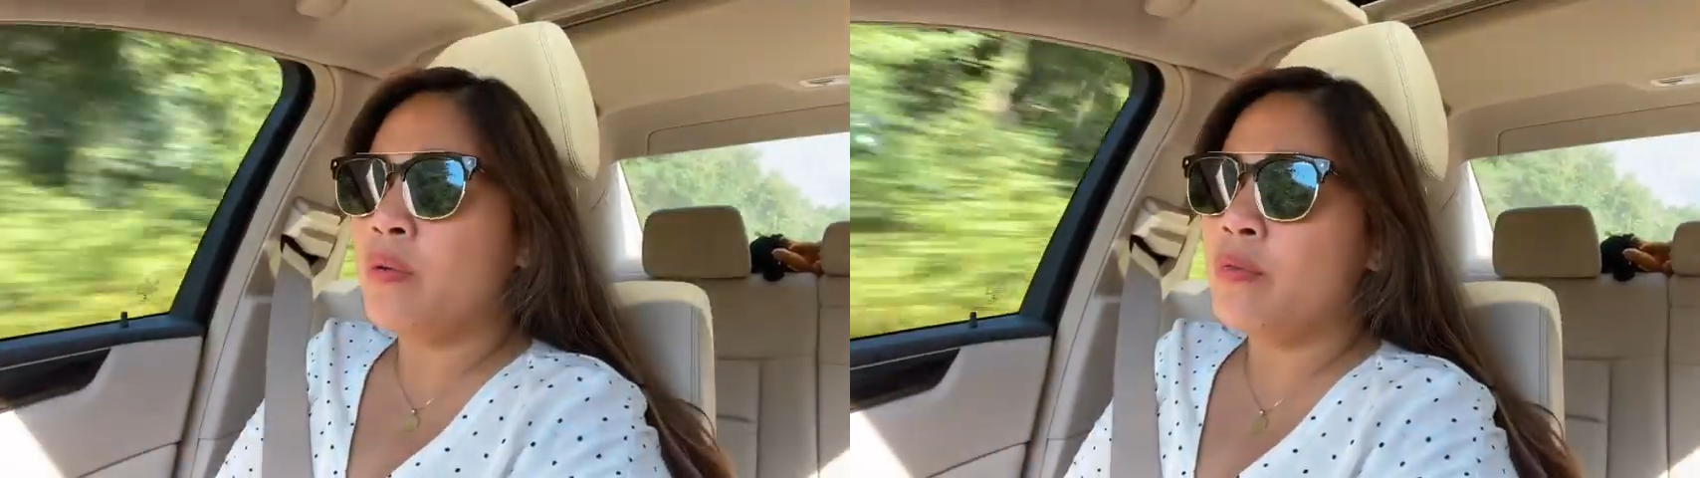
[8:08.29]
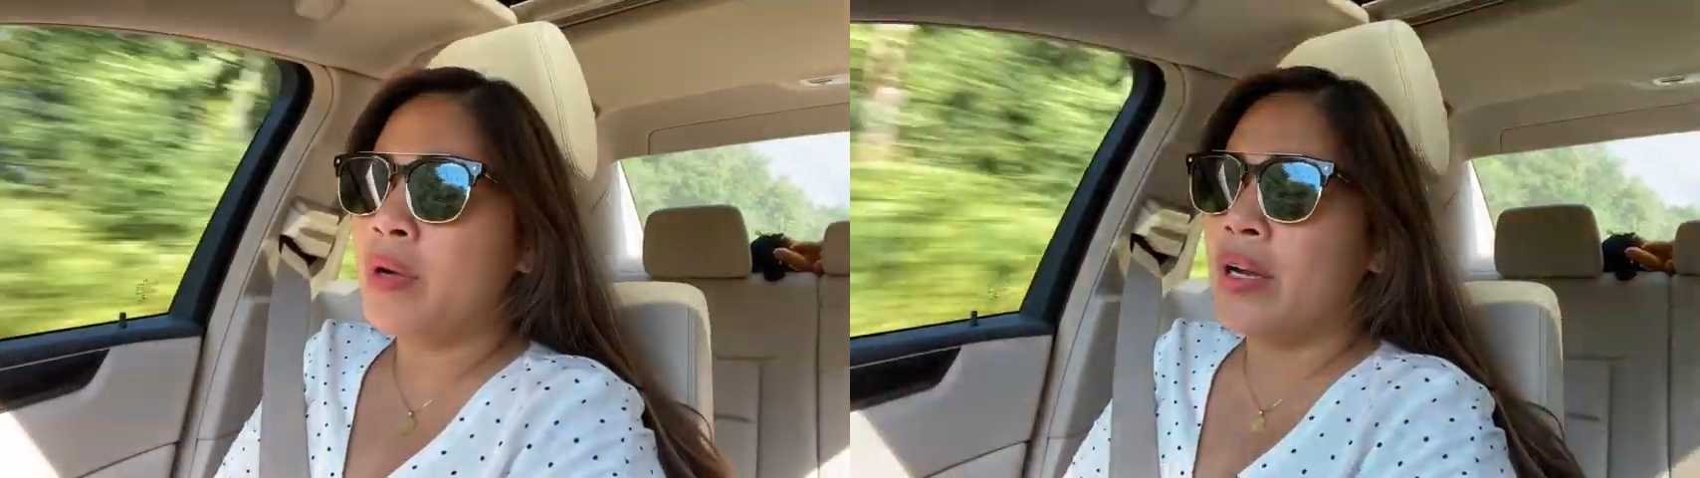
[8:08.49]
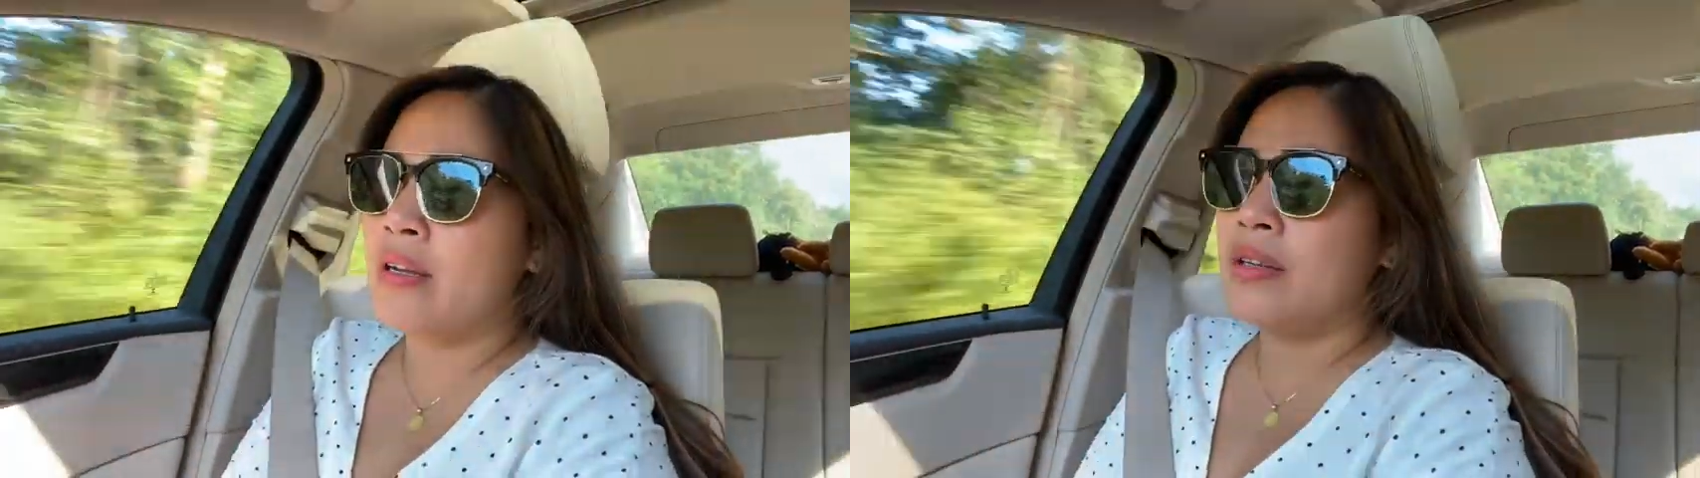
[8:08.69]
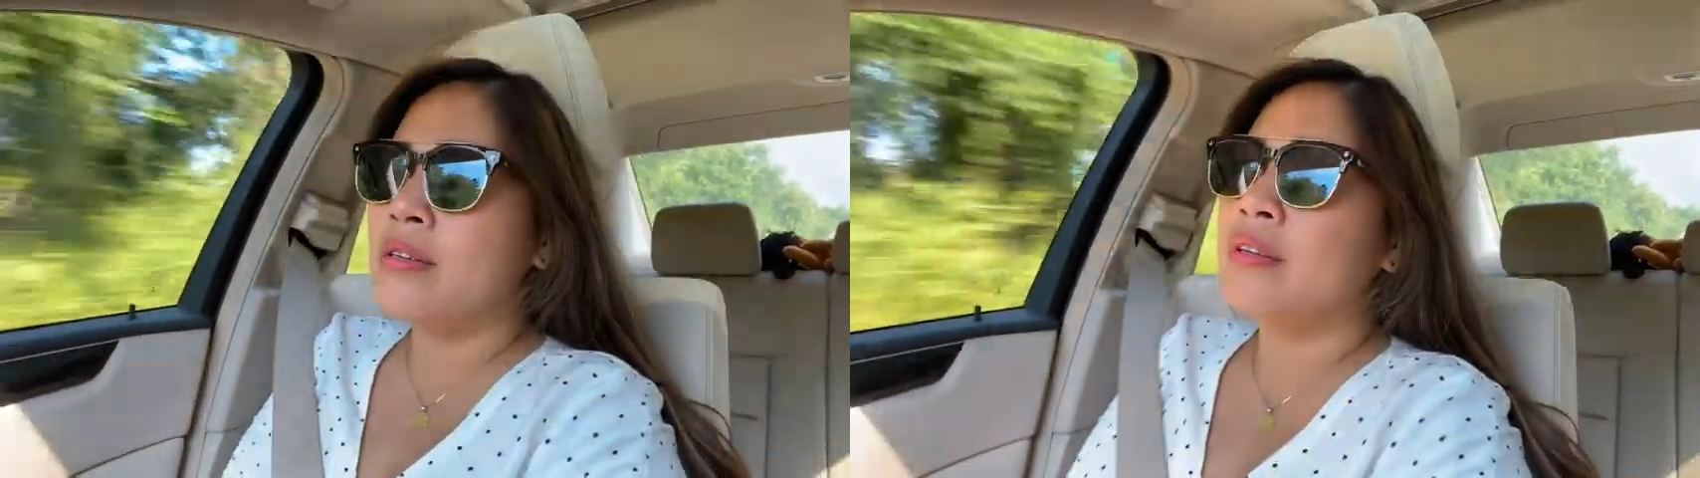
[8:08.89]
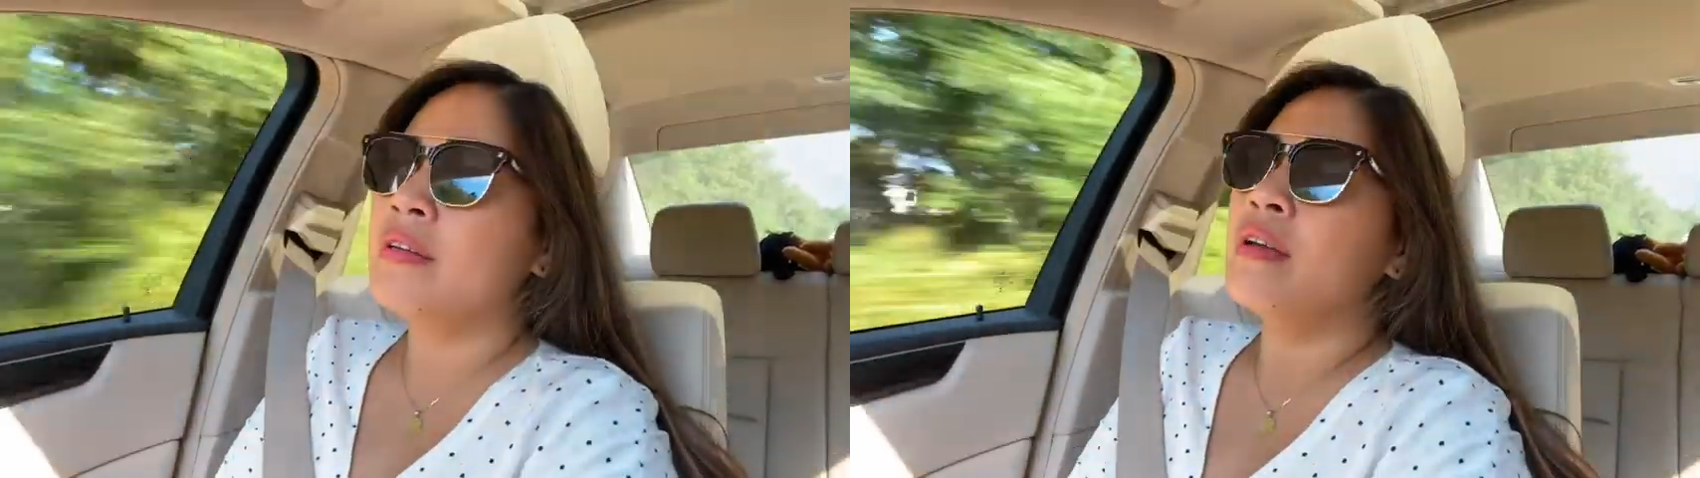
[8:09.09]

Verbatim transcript: woman,